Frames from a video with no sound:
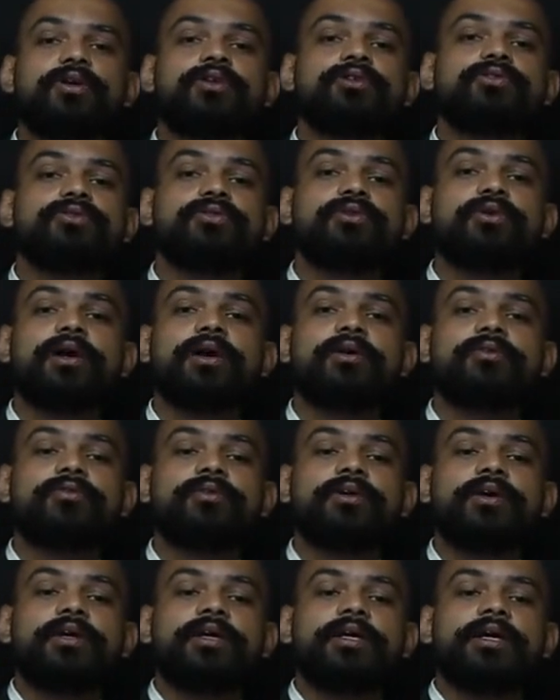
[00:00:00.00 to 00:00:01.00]
So you have
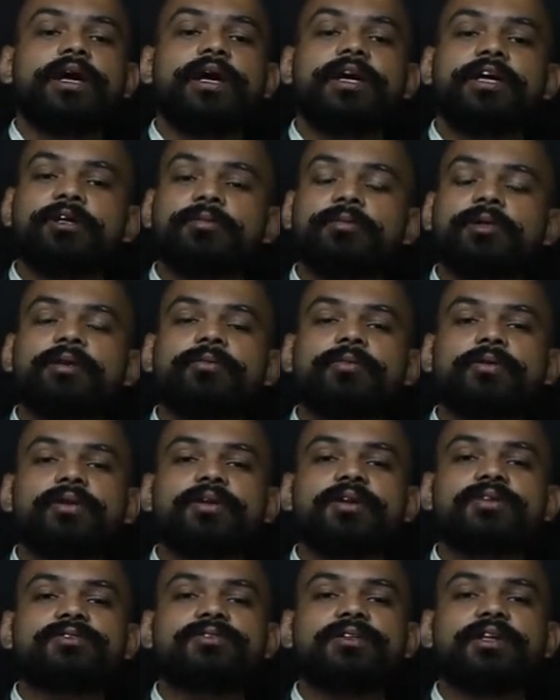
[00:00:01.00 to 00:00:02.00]
edible
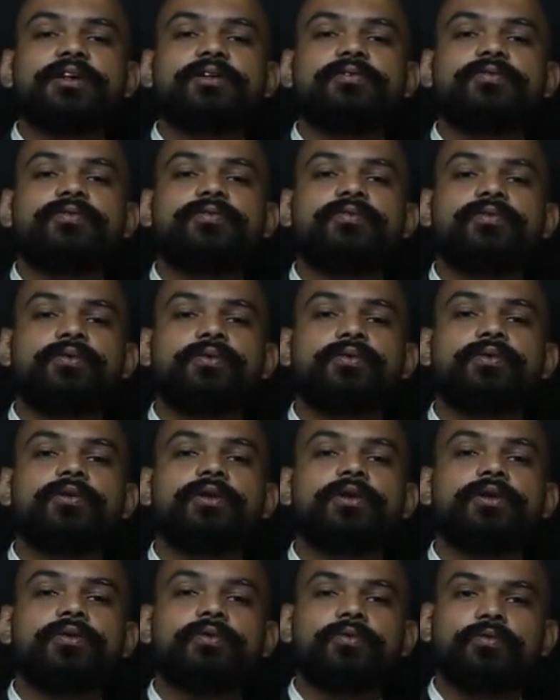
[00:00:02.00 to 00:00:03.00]
products like
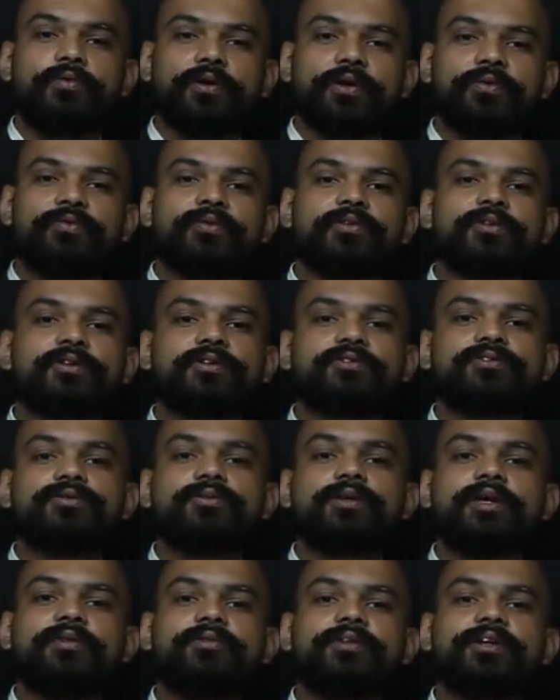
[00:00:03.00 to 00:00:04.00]
fruit, wafers.
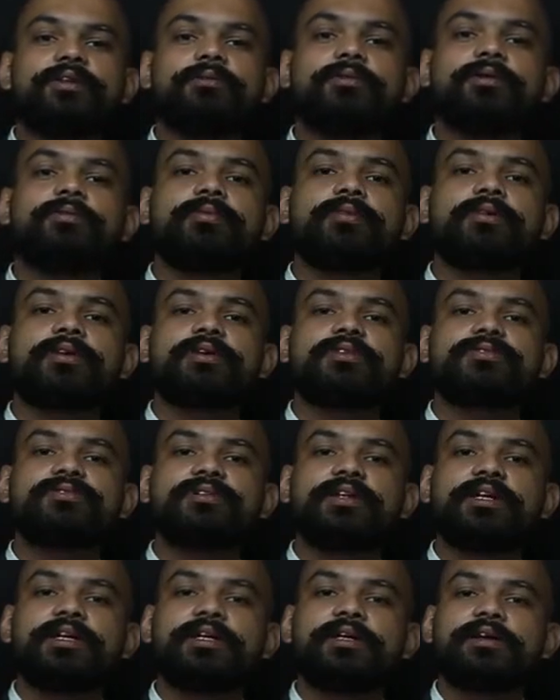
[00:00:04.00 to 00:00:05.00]
You have edible products
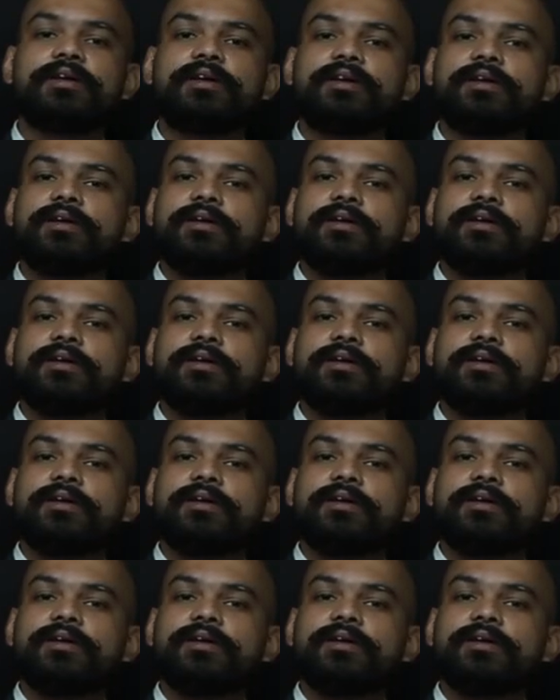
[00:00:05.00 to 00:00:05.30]
like